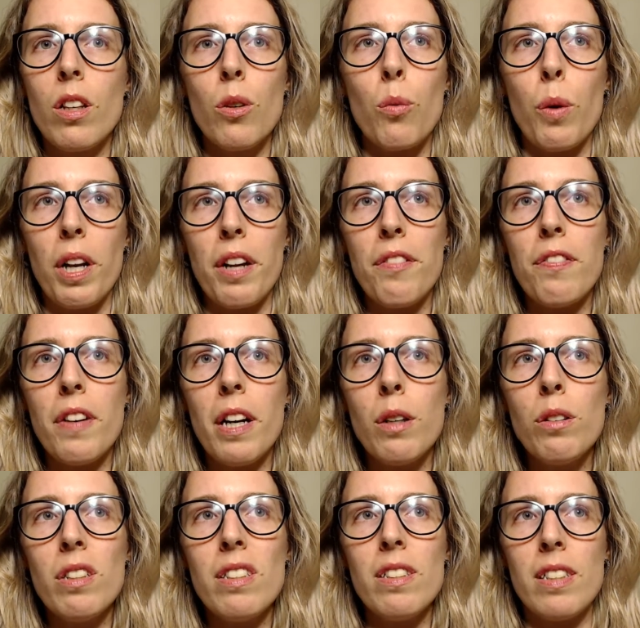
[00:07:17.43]
what I
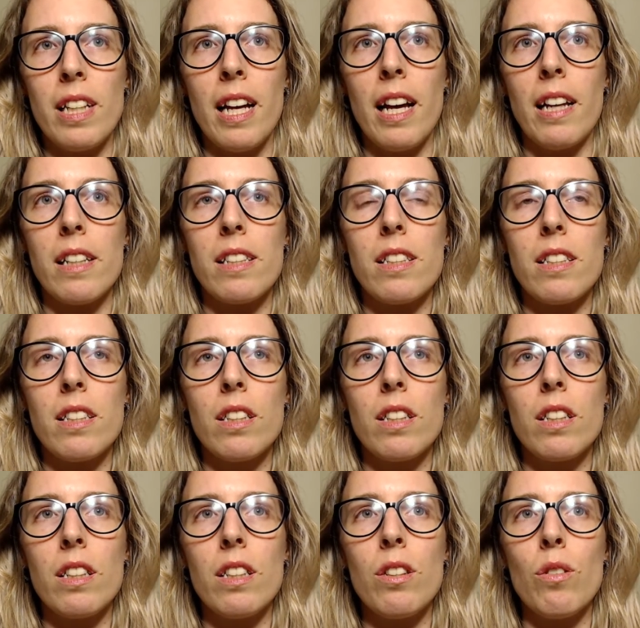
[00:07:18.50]
found is that,
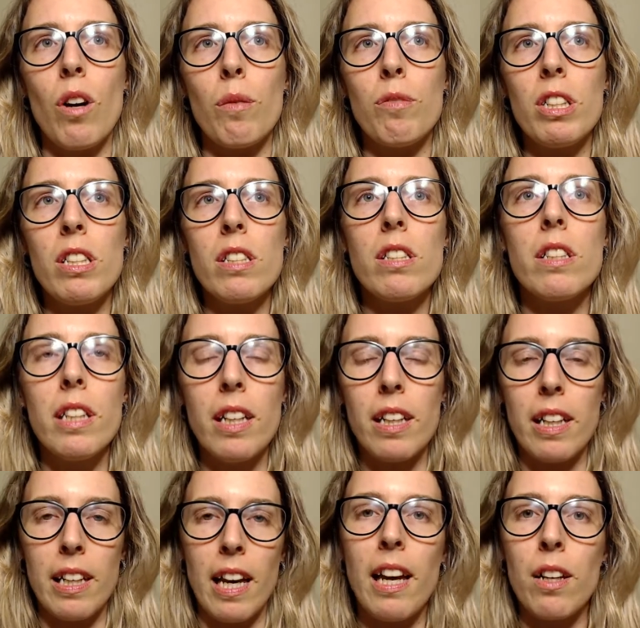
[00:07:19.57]
obviously,
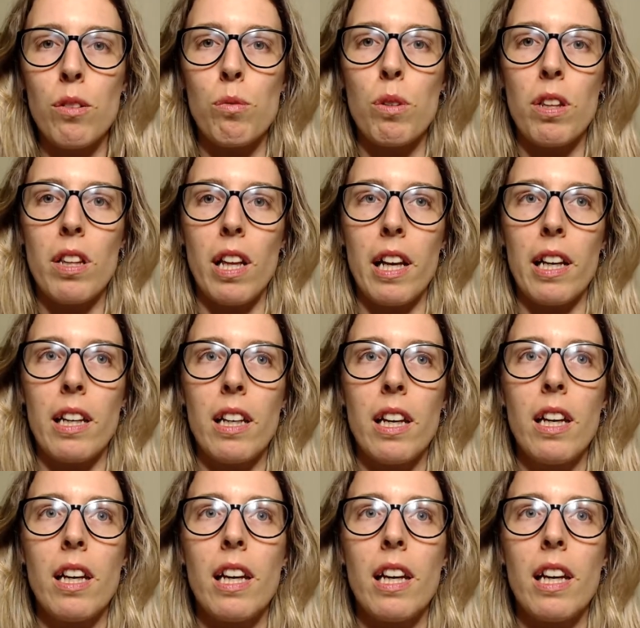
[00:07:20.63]
again, with like